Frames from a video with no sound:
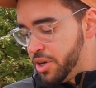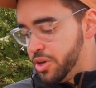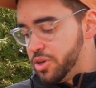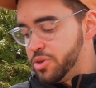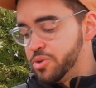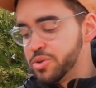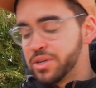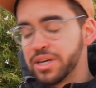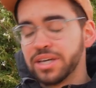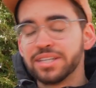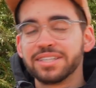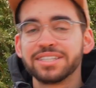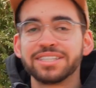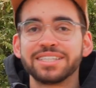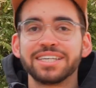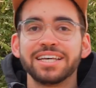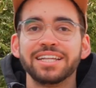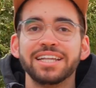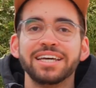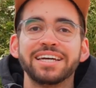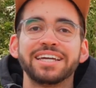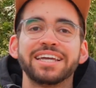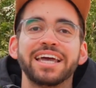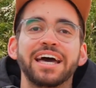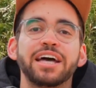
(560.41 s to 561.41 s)
you can
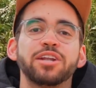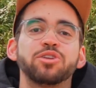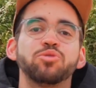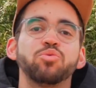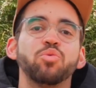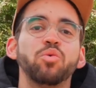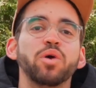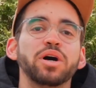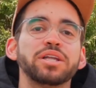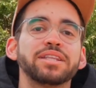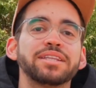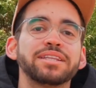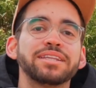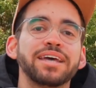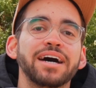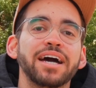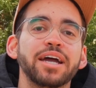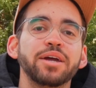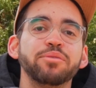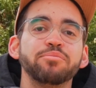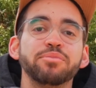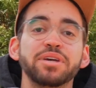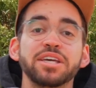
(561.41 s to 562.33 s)
select at what time